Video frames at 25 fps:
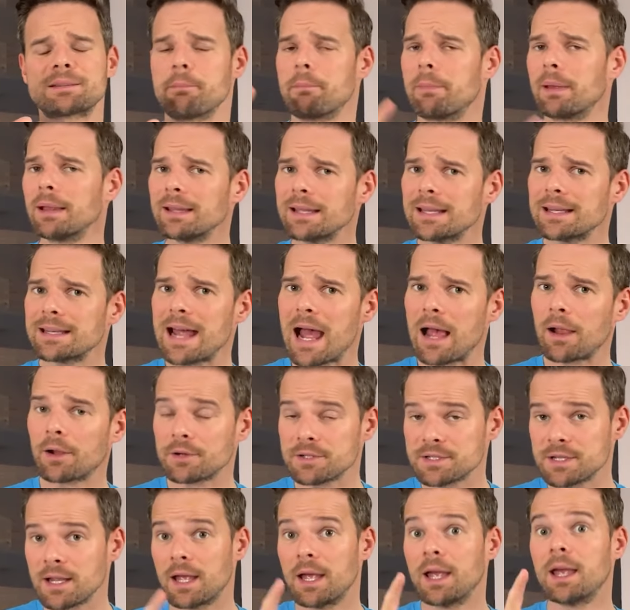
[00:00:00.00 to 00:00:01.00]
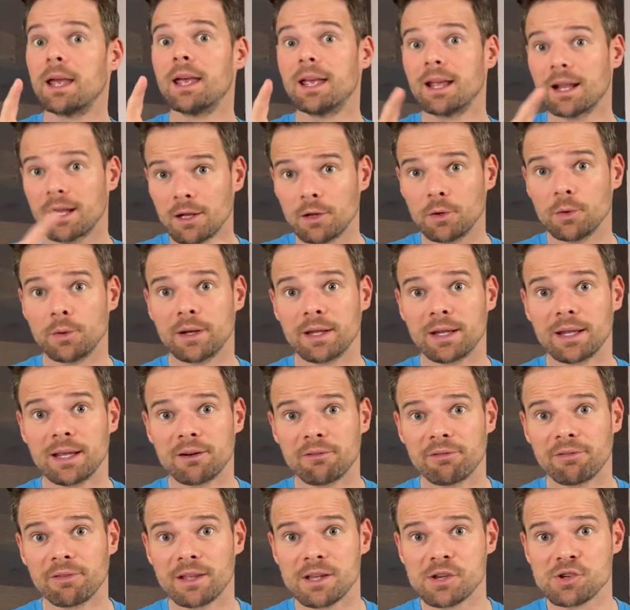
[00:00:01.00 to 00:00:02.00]
million dollars including
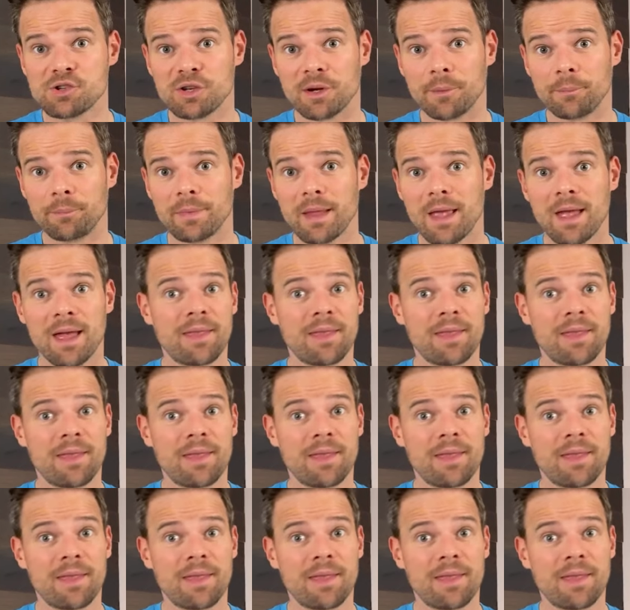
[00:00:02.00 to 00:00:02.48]
inflation.